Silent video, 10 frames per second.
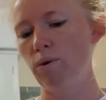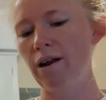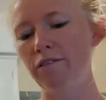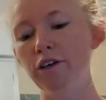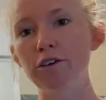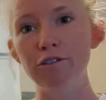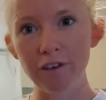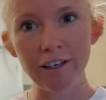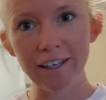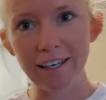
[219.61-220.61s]
whatever you're
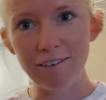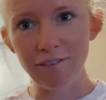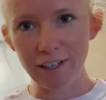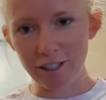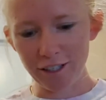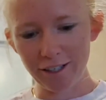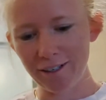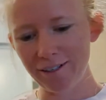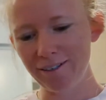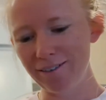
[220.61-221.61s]
feeling
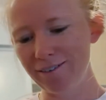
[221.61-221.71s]
adventure